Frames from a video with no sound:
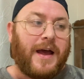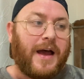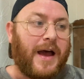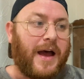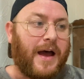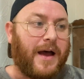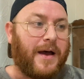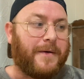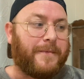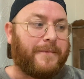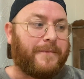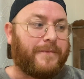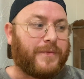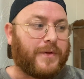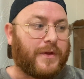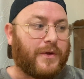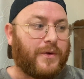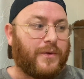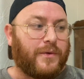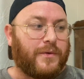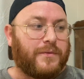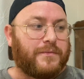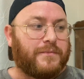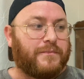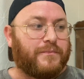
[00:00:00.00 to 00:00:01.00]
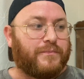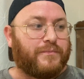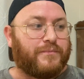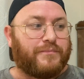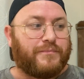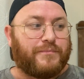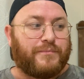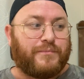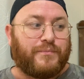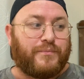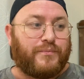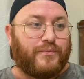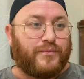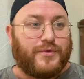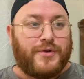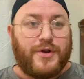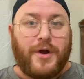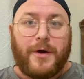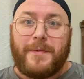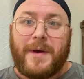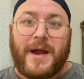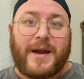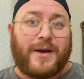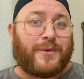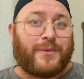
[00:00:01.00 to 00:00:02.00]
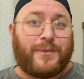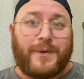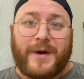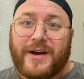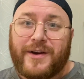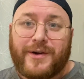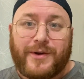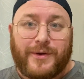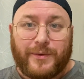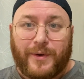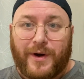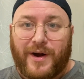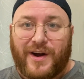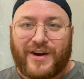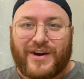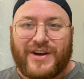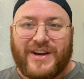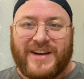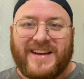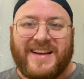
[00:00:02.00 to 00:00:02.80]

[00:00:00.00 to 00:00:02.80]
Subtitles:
no matter where you are.